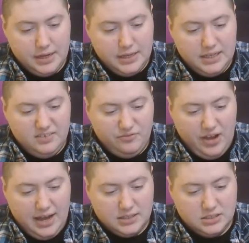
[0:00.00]
In
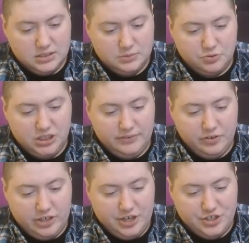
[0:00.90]
fact, the
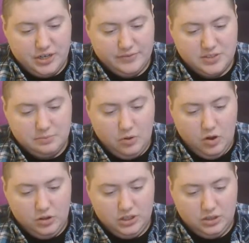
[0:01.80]
proliferation of
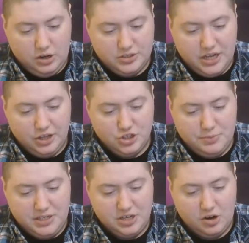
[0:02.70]
small and large
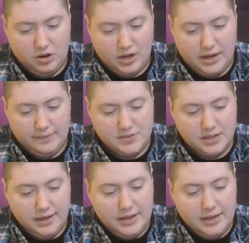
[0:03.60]
LGBT archives